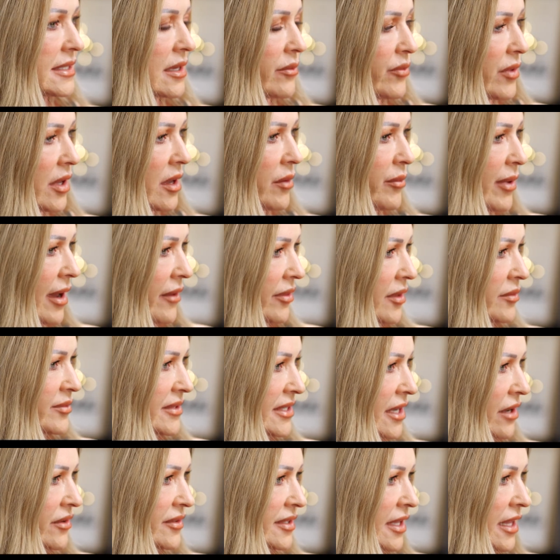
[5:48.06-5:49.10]
something about
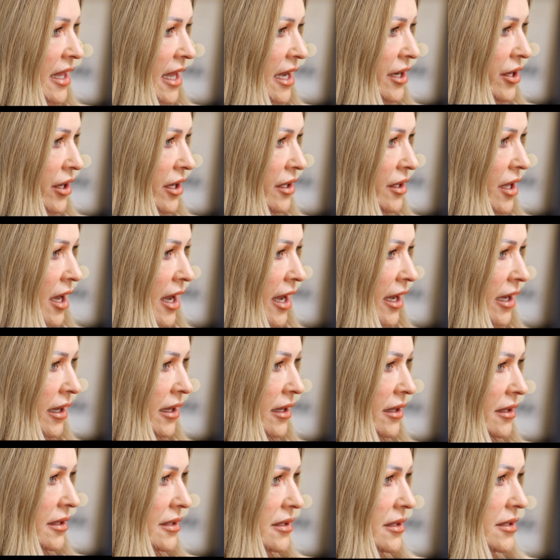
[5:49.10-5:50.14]
themselves that they don't
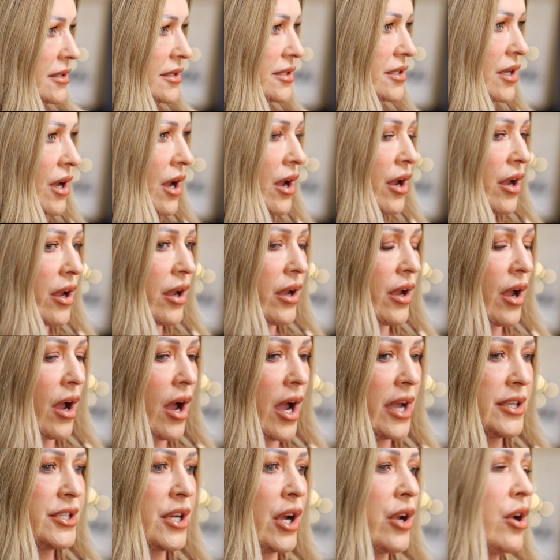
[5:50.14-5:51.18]
like. Exactly. So
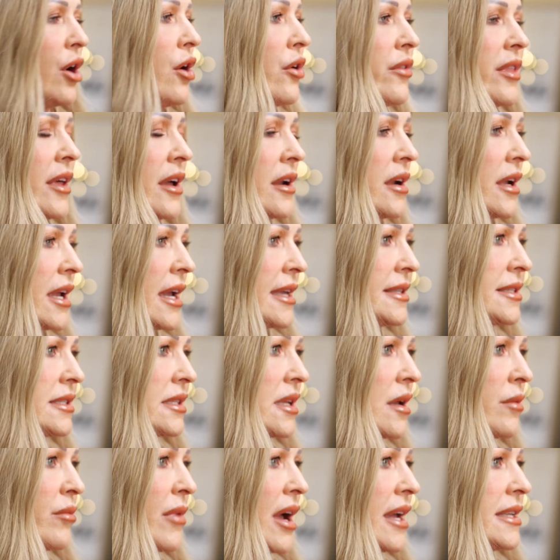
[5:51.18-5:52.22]
I don't hold that against
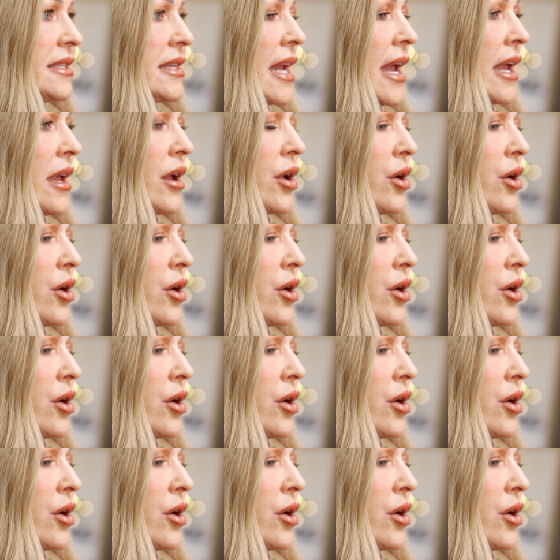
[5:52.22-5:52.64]
them. I take